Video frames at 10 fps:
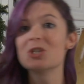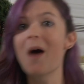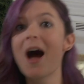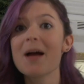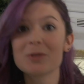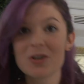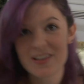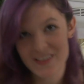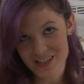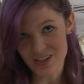So I'm
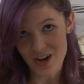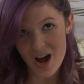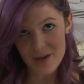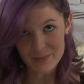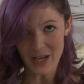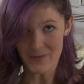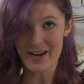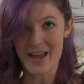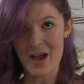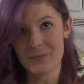cooking this on a hot plate
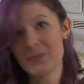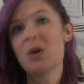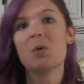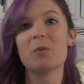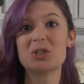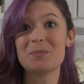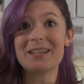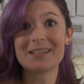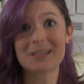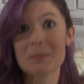right now, which
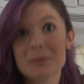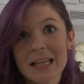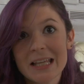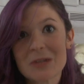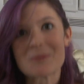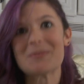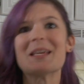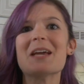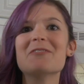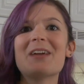means it's completely dorm
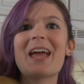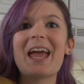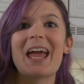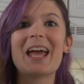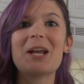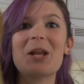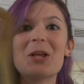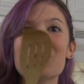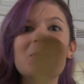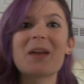safe and
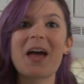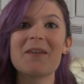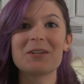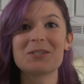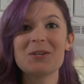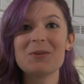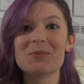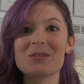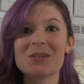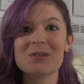you don't have an
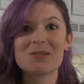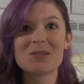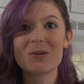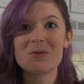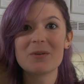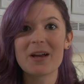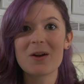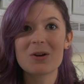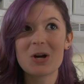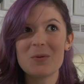excuse. So
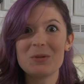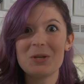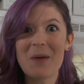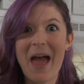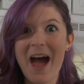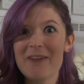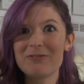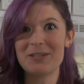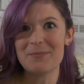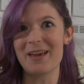ergo, you
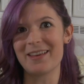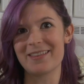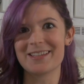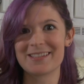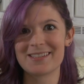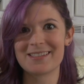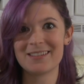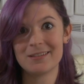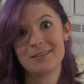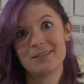have to make this.
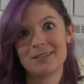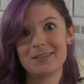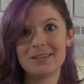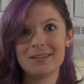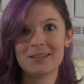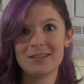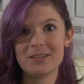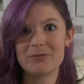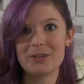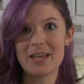
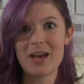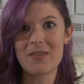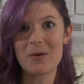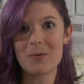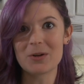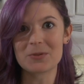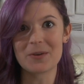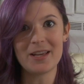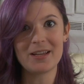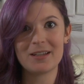Funny how that works,
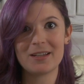right?